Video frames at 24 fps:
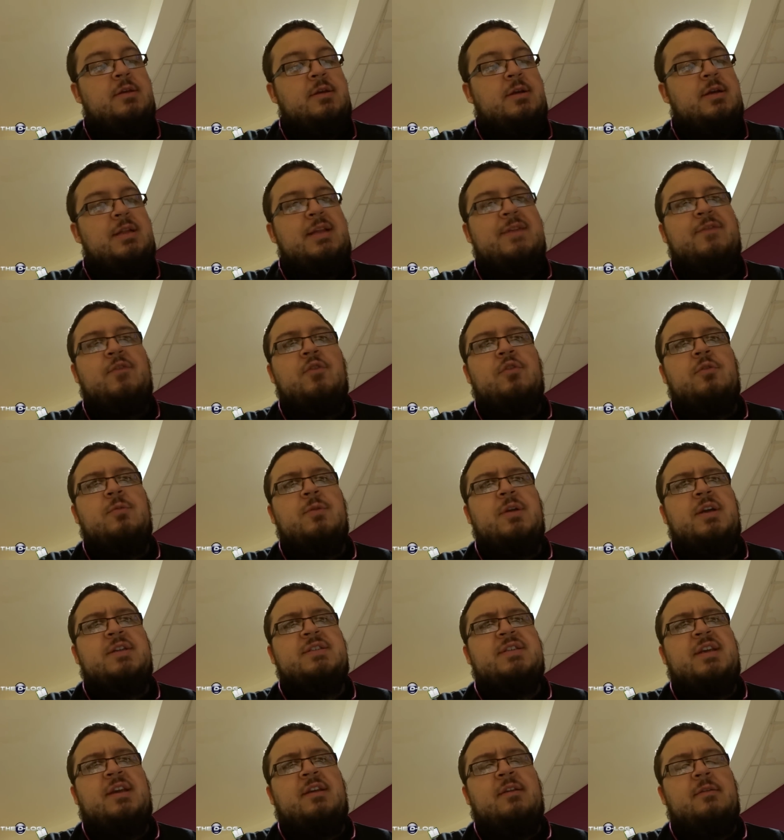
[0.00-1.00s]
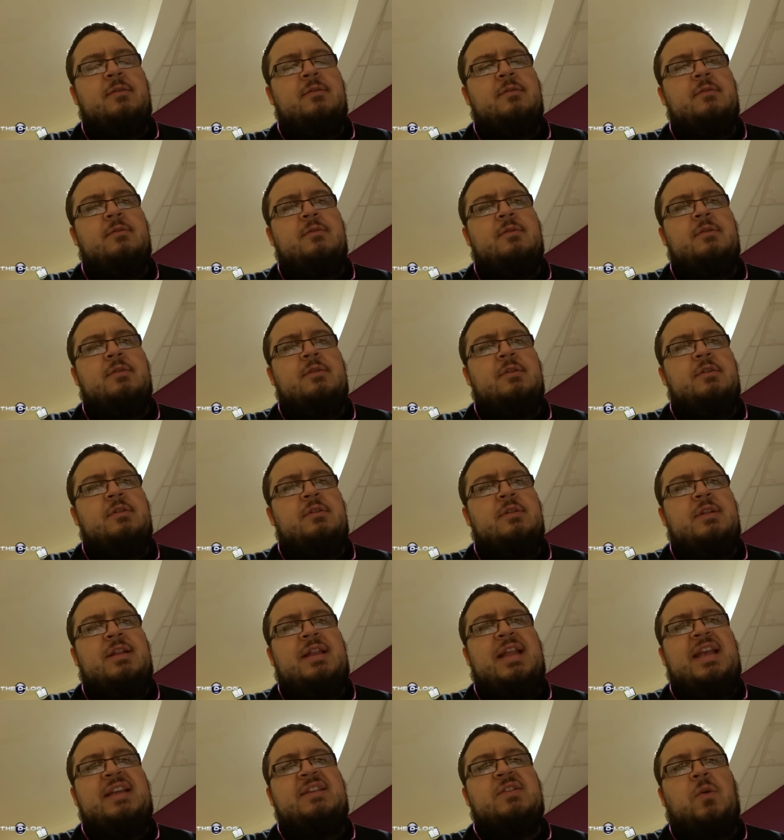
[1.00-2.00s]
I'll have it all worked out
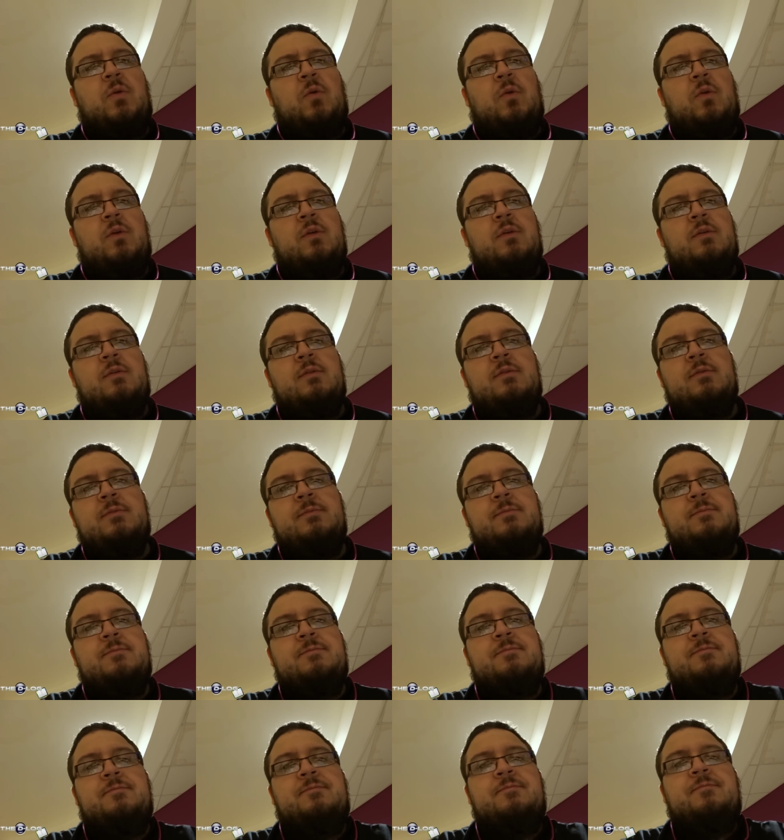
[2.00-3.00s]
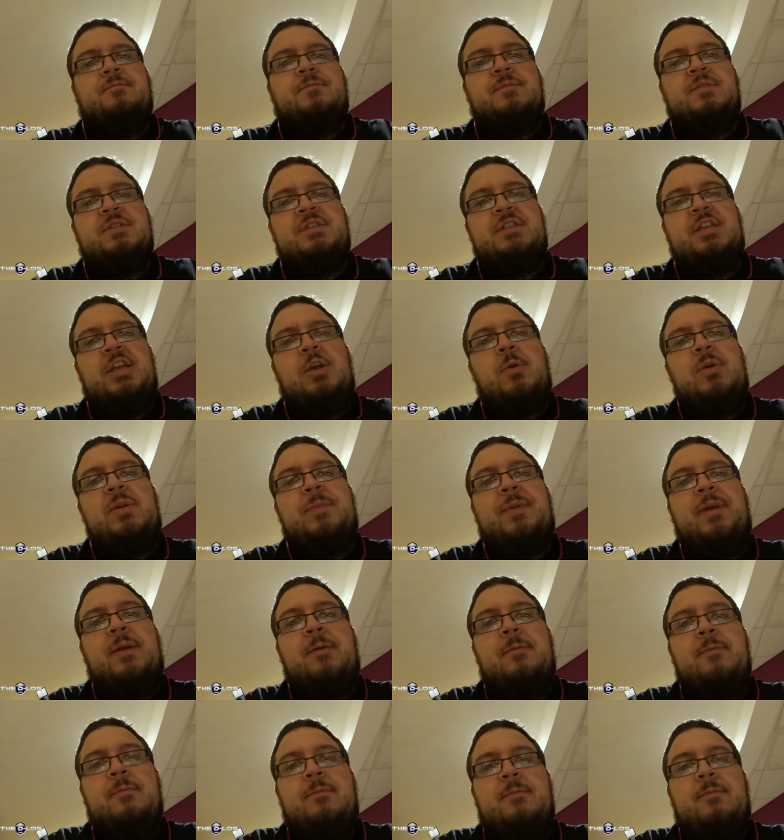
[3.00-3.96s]
later. See you in a bit.